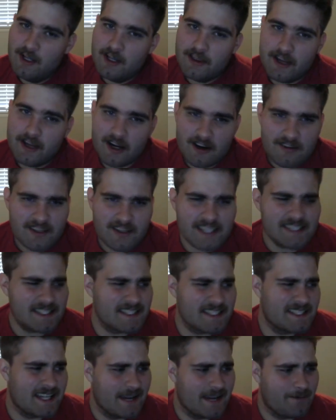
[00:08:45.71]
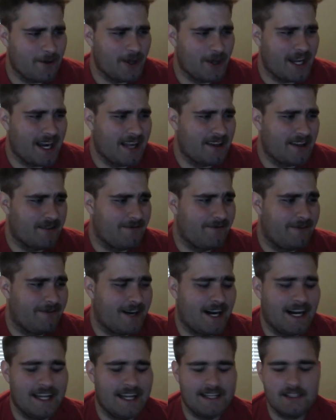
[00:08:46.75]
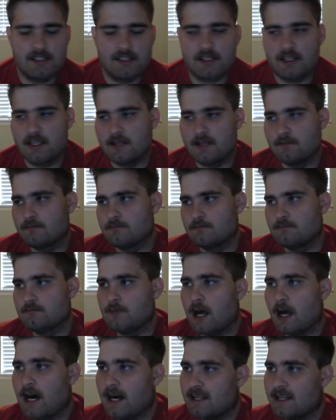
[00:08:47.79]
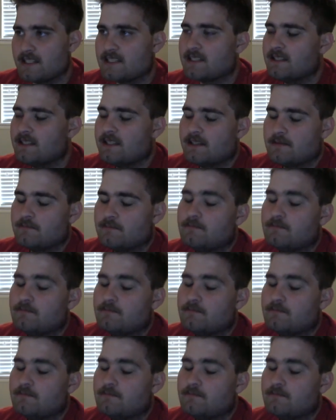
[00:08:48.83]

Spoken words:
The earliest example that I could find, and honestly,